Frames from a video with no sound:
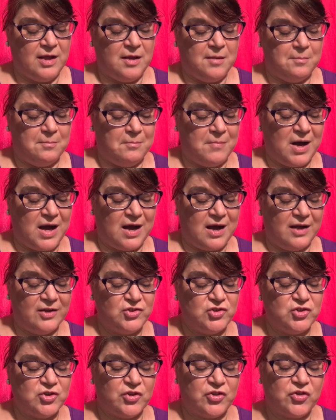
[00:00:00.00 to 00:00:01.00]
Ma
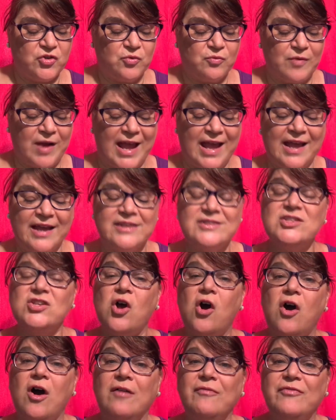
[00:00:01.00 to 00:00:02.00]
took the rags
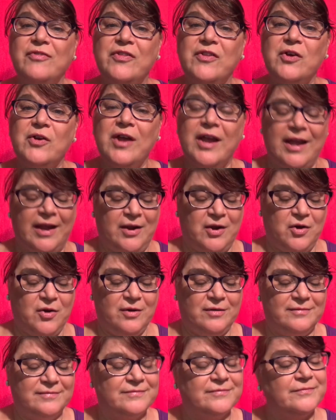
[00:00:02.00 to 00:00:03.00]
off their hair